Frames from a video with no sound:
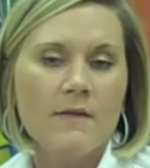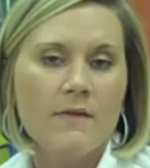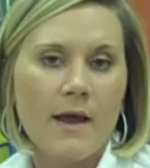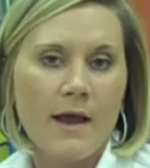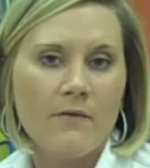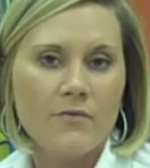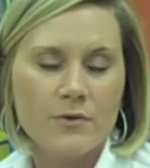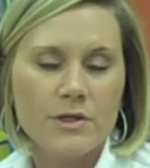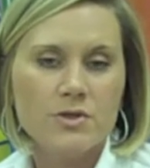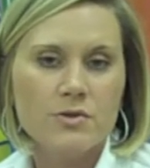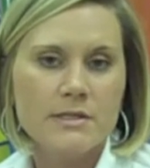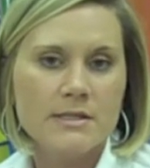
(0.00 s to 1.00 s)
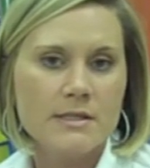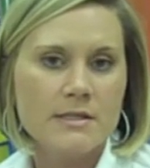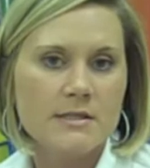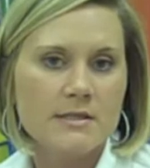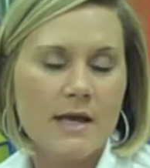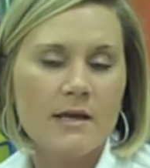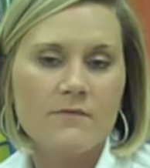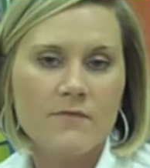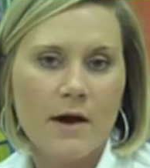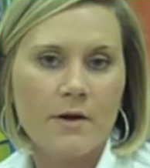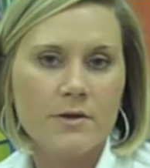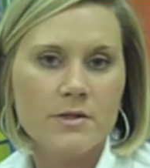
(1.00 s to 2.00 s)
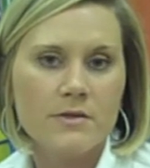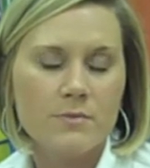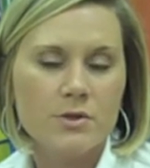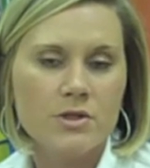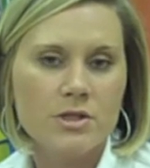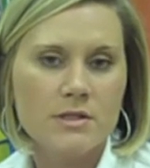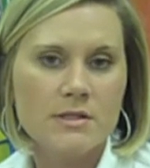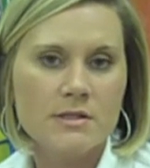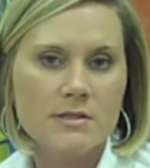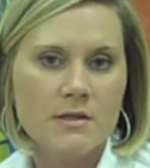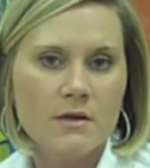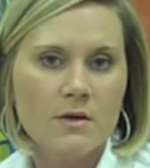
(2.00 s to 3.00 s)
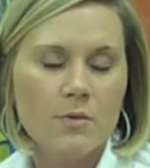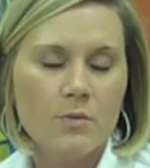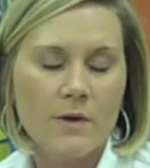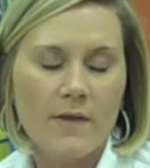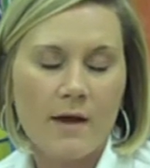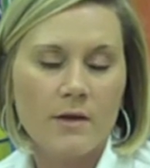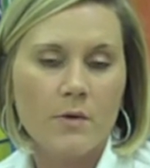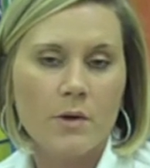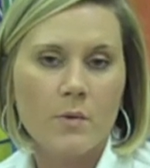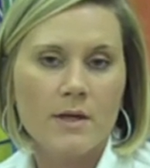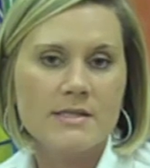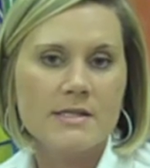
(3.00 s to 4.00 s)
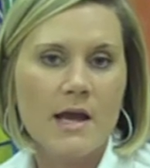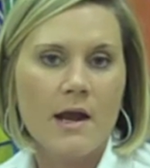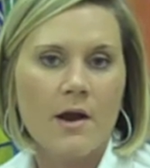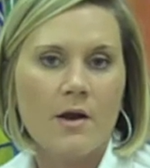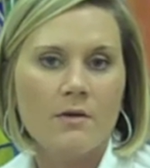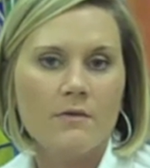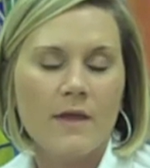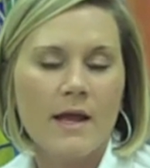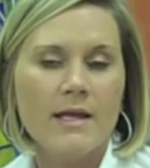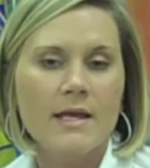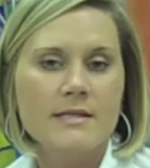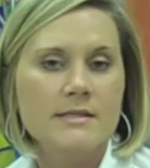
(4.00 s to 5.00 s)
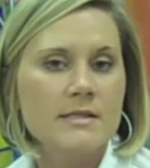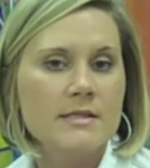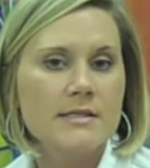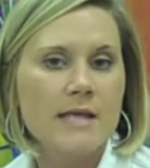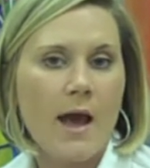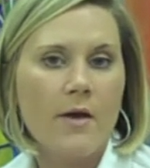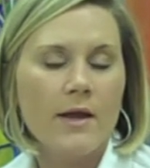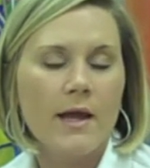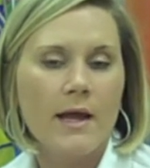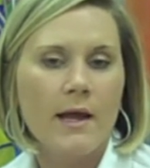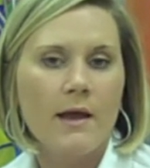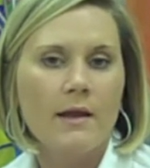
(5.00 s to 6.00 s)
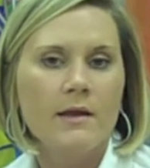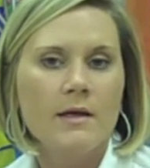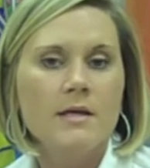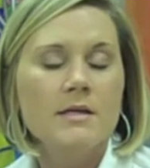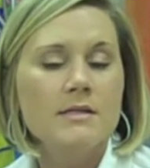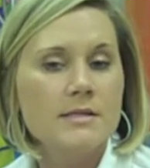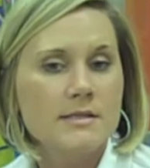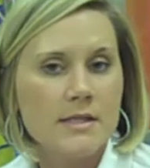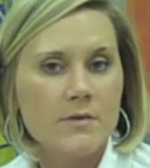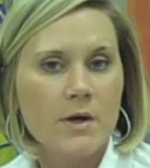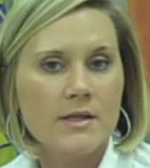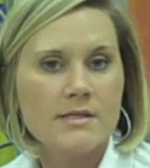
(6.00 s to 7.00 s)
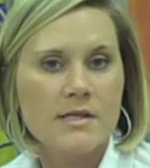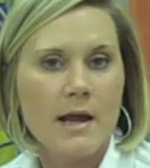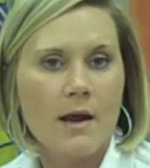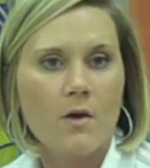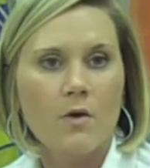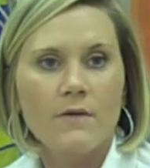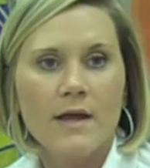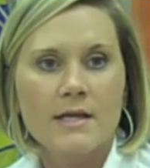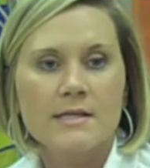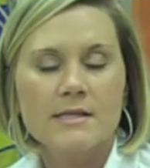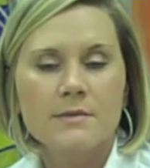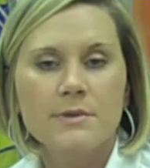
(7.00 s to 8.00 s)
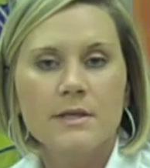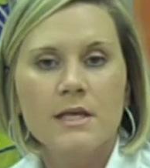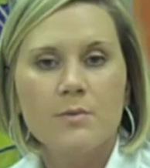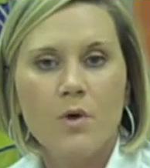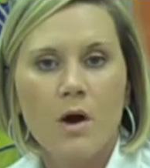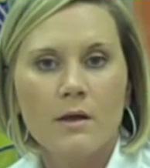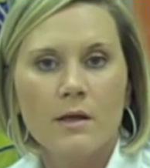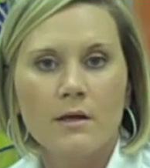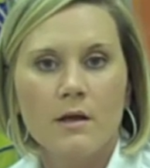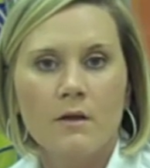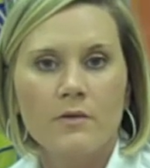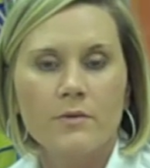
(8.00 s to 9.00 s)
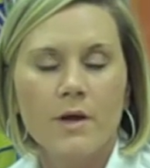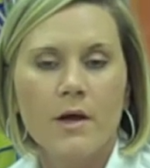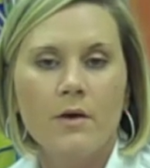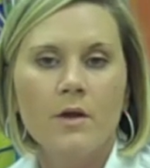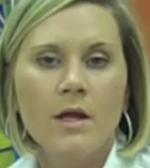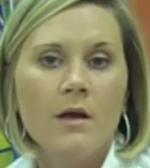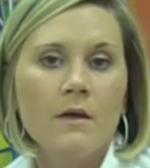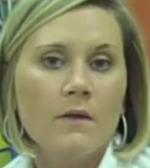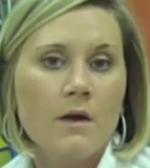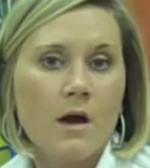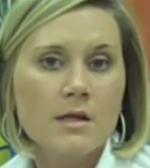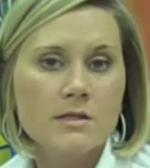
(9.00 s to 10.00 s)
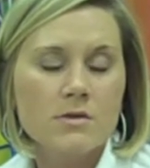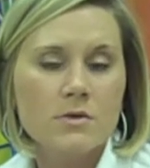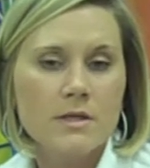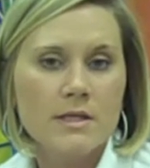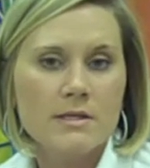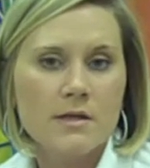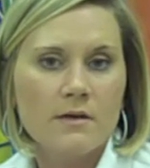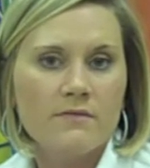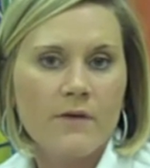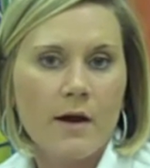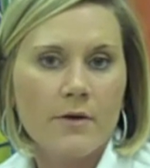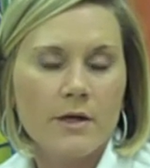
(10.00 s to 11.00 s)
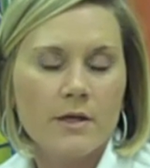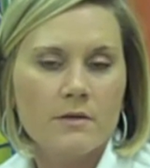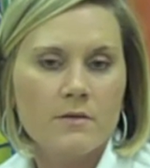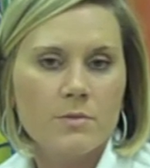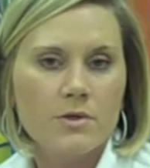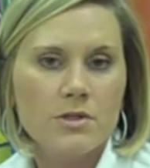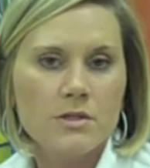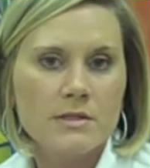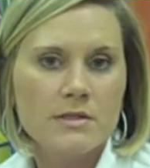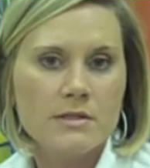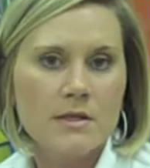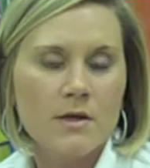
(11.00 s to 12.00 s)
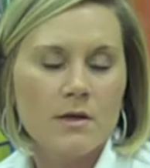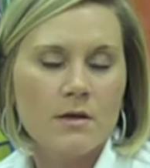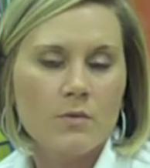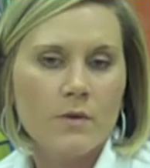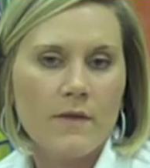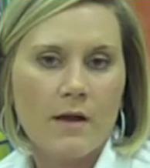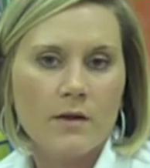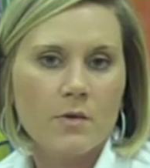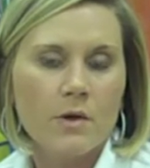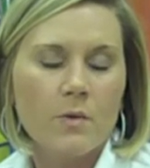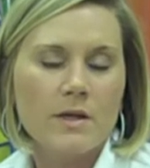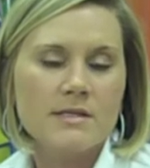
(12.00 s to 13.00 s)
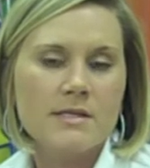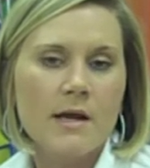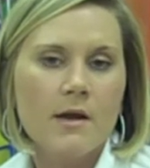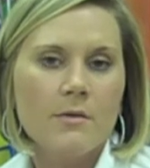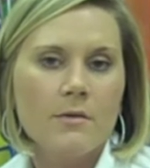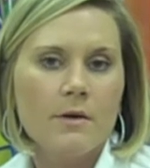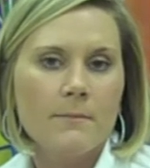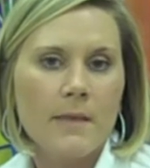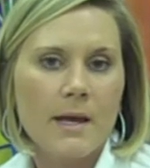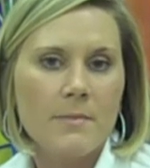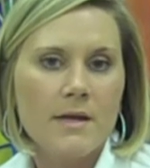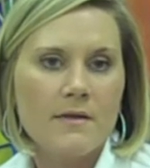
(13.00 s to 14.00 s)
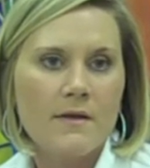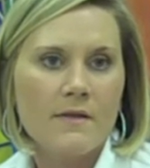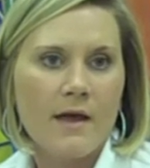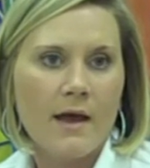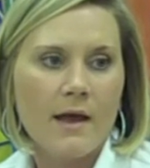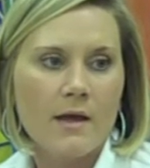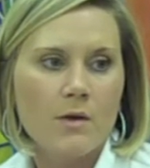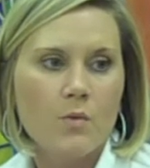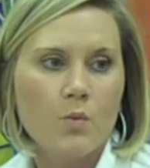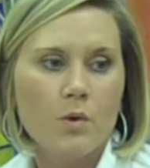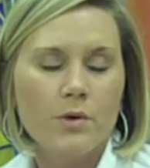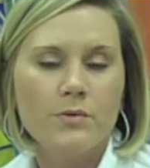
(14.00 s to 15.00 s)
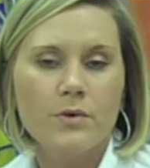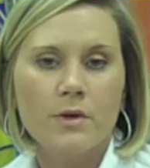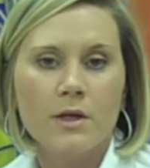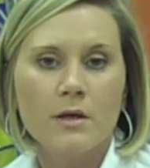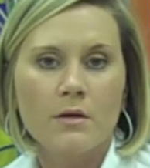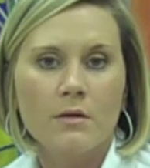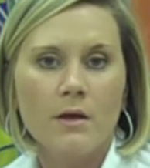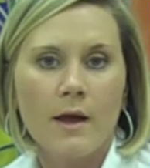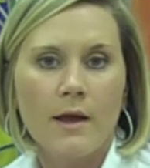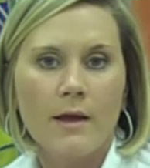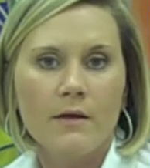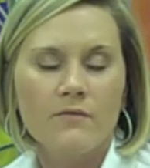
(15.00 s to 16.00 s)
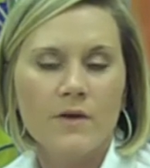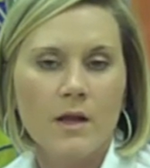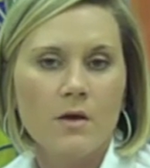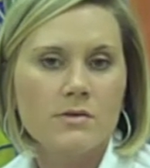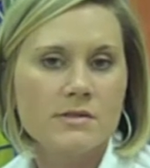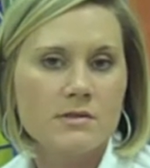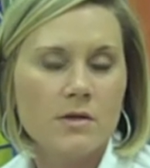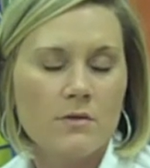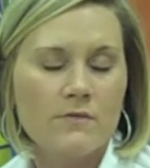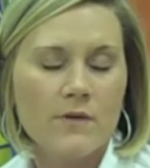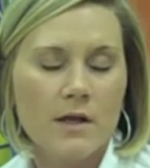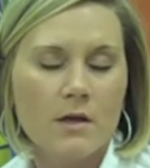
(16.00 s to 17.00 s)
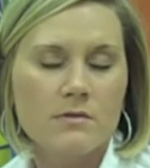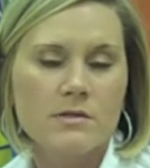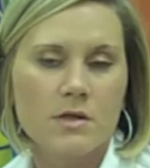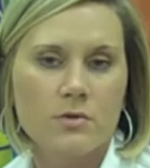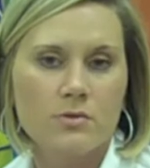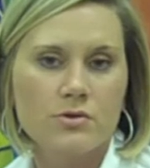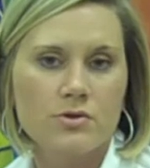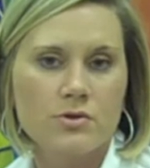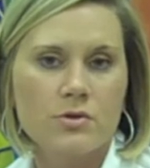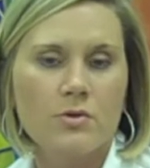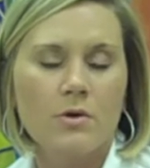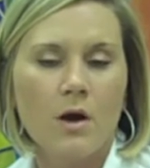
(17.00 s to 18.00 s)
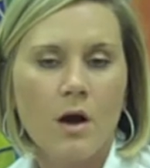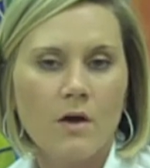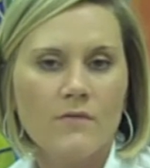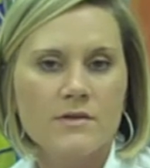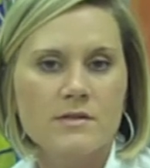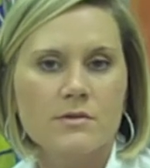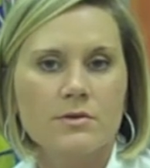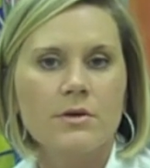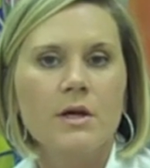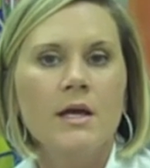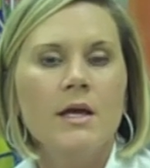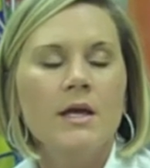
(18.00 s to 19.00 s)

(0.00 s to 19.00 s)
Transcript: They have three choices. They can fire into the bushes without knowing what's there. They can send a scout ahead to see what's there, or they can simply keep walking along the road. The consequence of firing into the bushes without knowing what's there may be that they wound or kill a fellow soldier or officer.